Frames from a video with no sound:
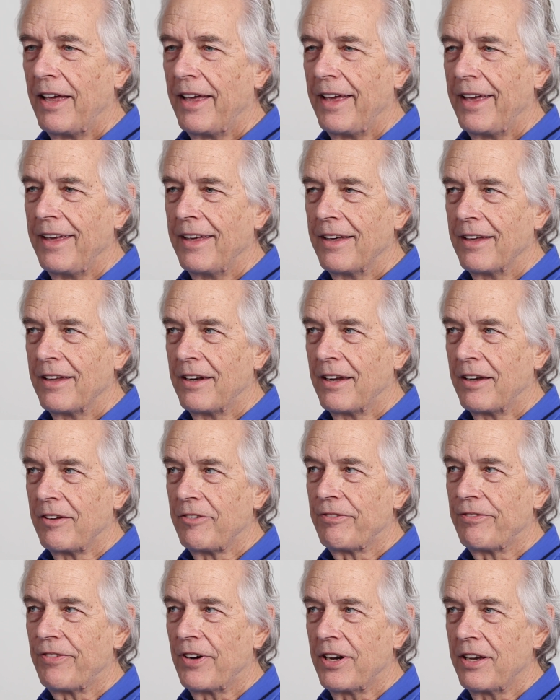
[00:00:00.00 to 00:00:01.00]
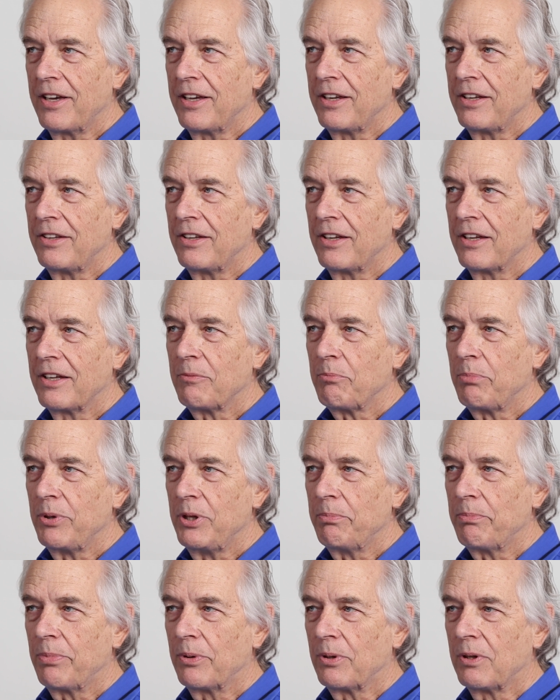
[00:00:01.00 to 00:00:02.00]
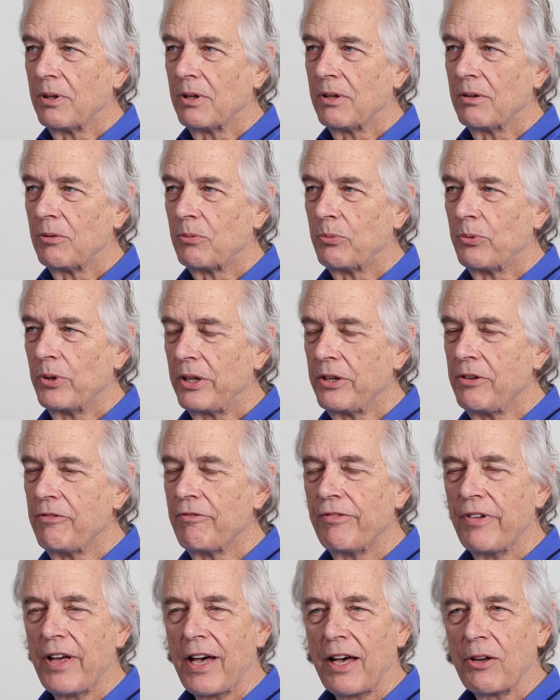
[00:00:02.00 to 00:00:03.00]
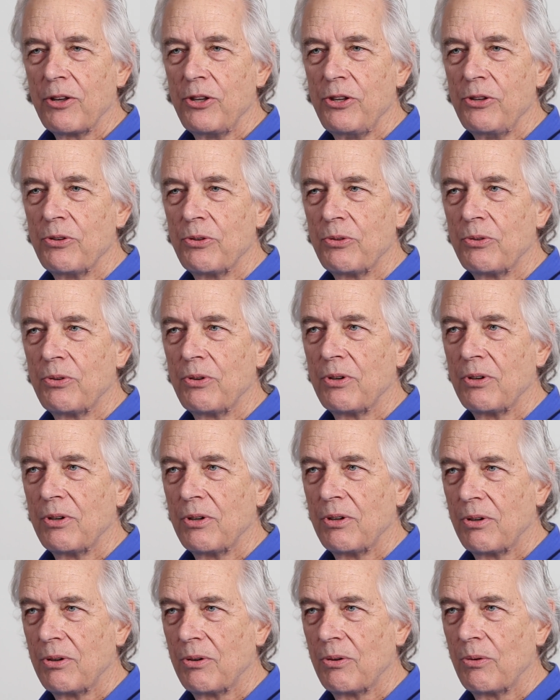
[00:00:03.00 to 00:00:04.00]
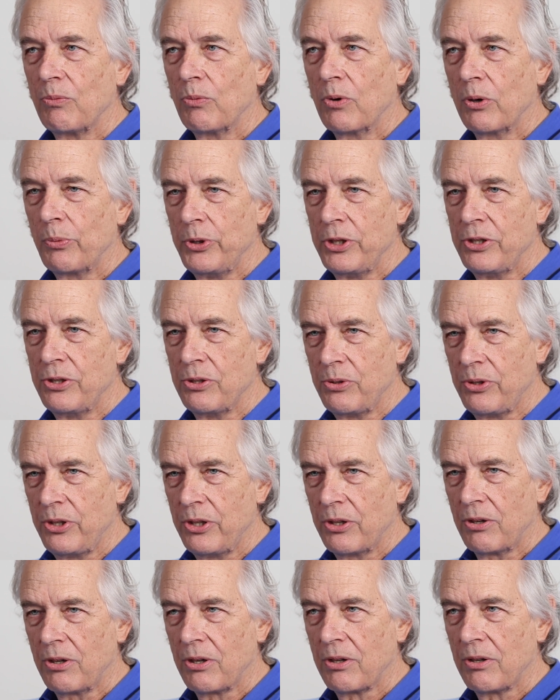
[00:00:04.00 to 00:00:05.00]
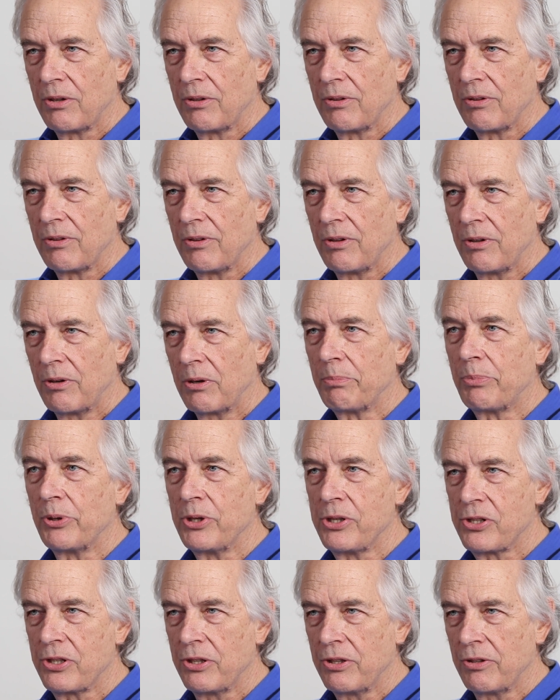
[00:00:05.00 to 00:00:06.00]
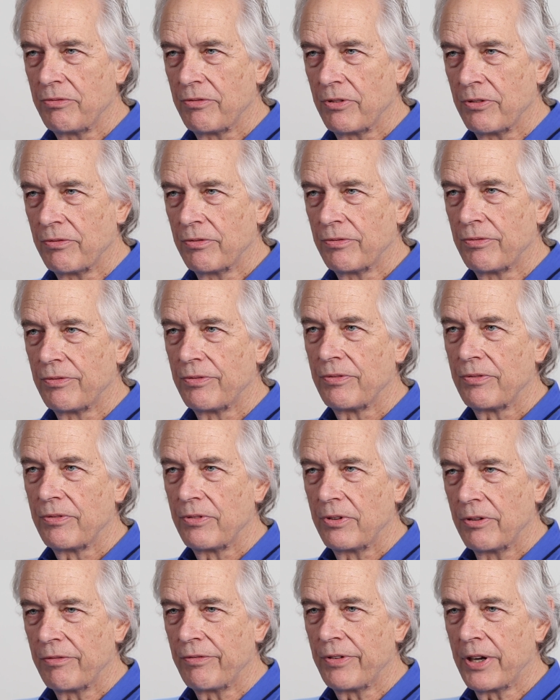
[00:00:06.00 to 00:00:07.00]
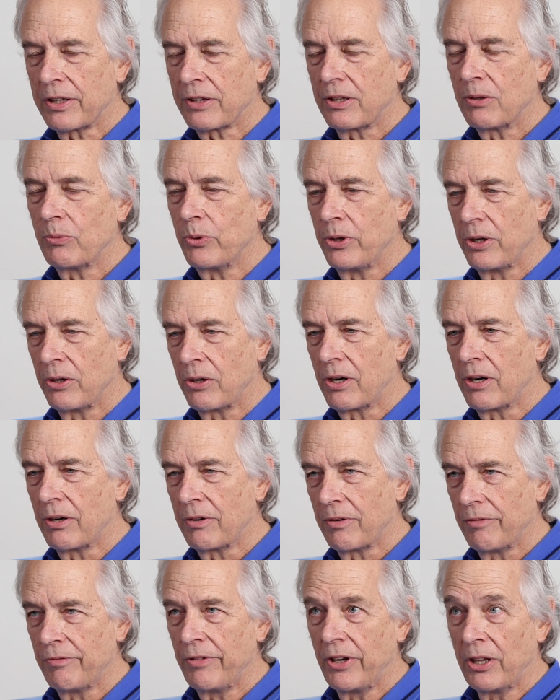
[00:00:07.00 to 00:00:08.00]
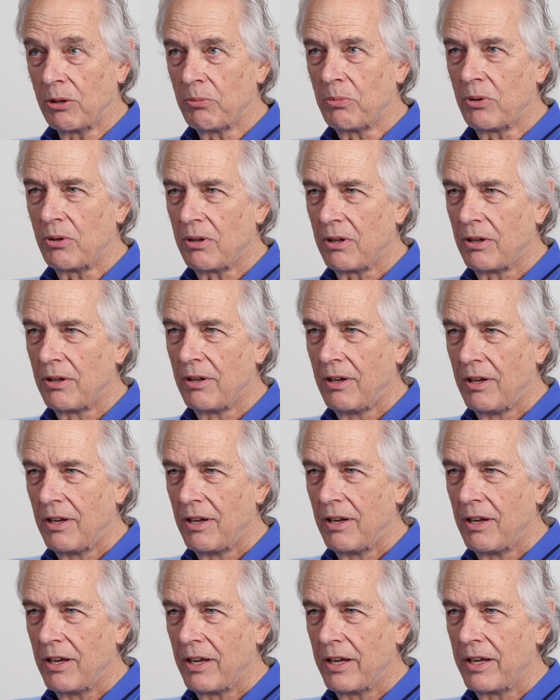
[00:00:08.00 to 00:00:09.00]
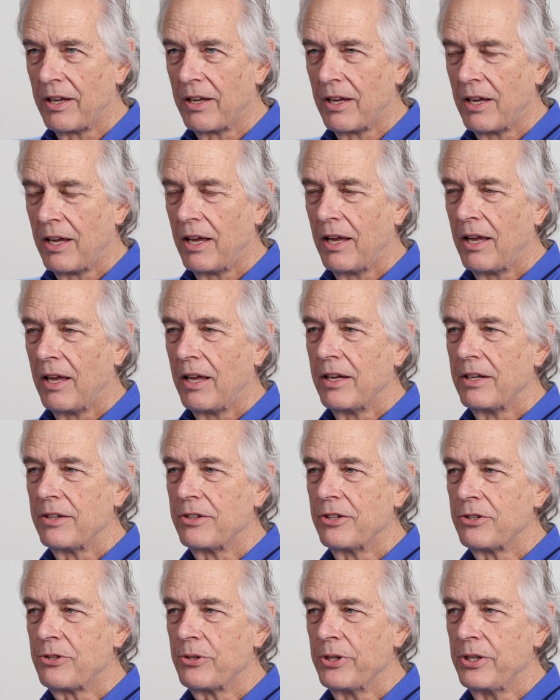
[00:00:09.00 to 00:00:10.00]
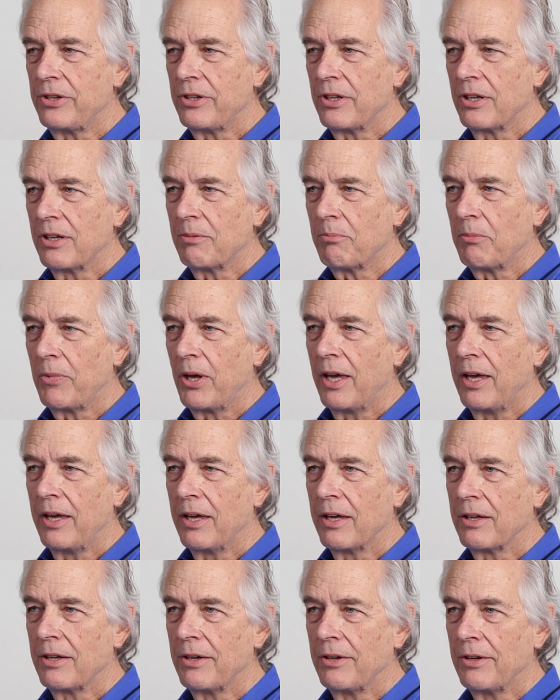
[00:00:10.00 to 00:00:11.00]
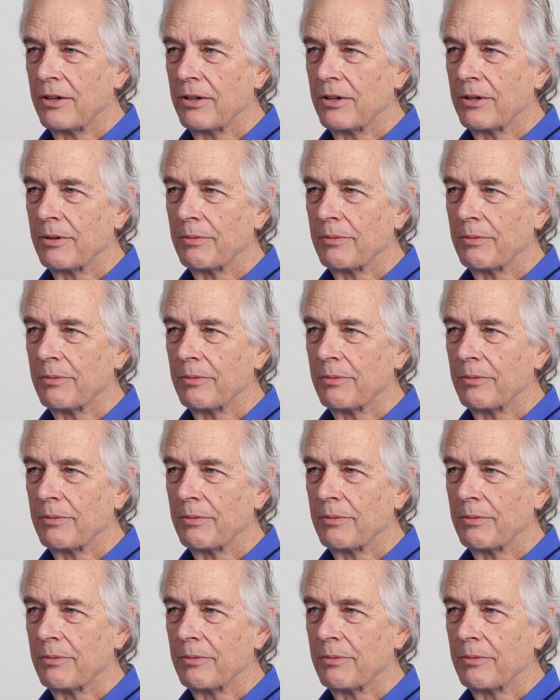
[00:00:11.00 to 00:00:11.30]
And I find that people really value what we do here. They're appreciative of the fact that we are available to treat them, and